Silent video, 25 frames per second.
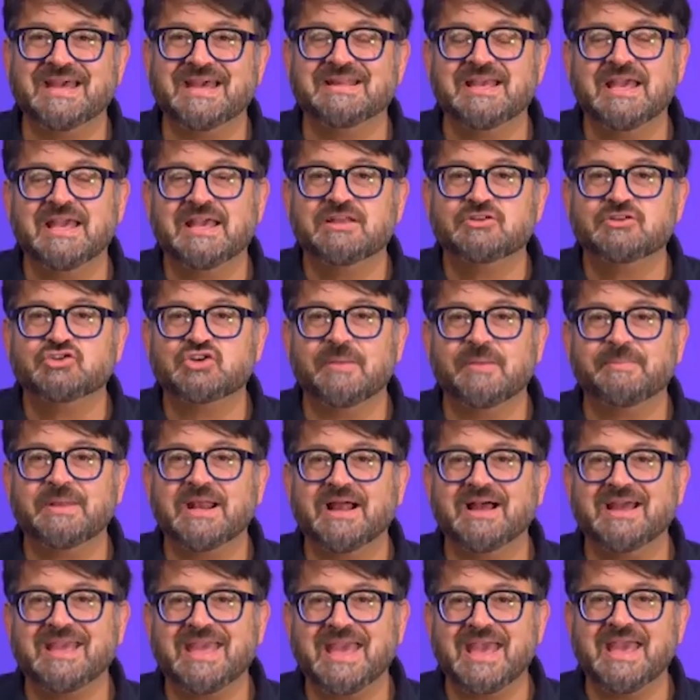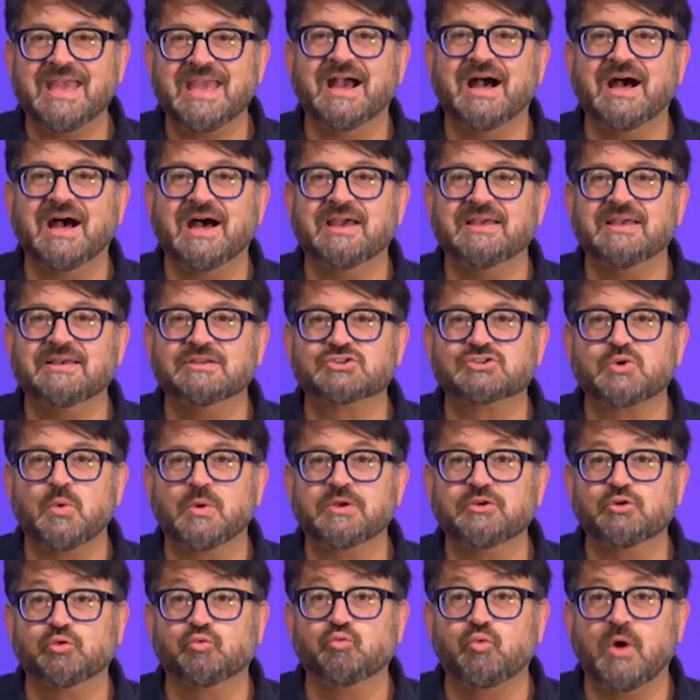that Gemini AI is
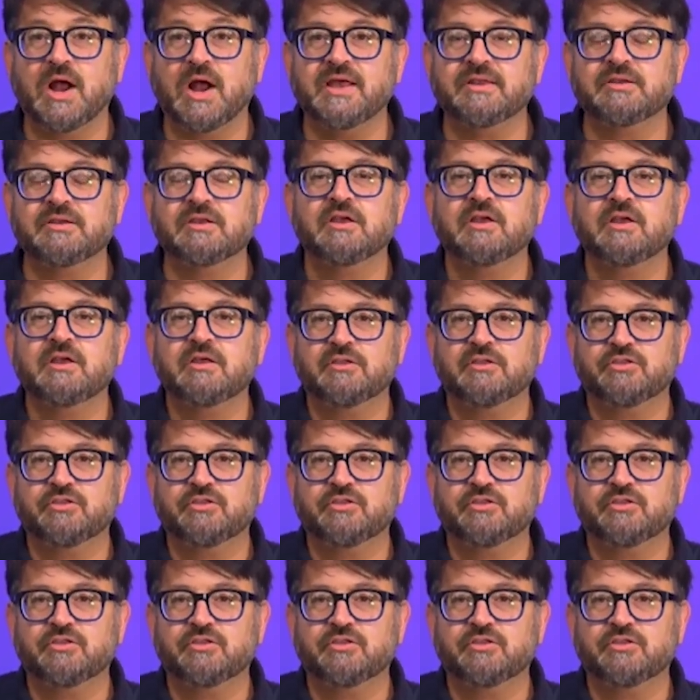going to run